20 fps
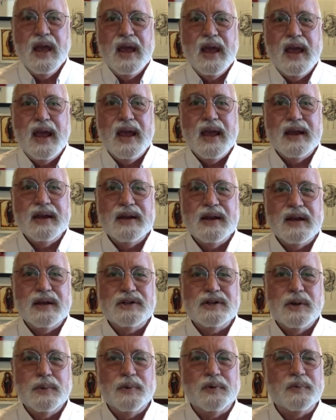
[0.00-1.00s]
And
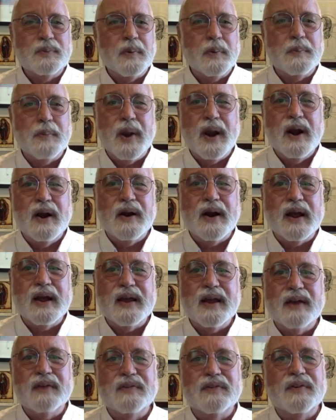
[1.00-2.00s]
she was prepared, I
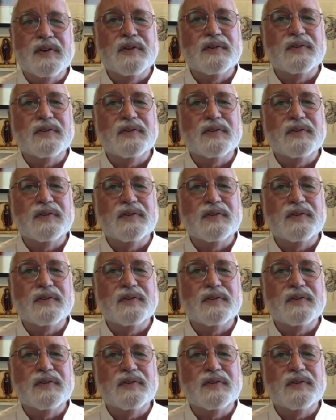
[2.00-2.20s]
guess, to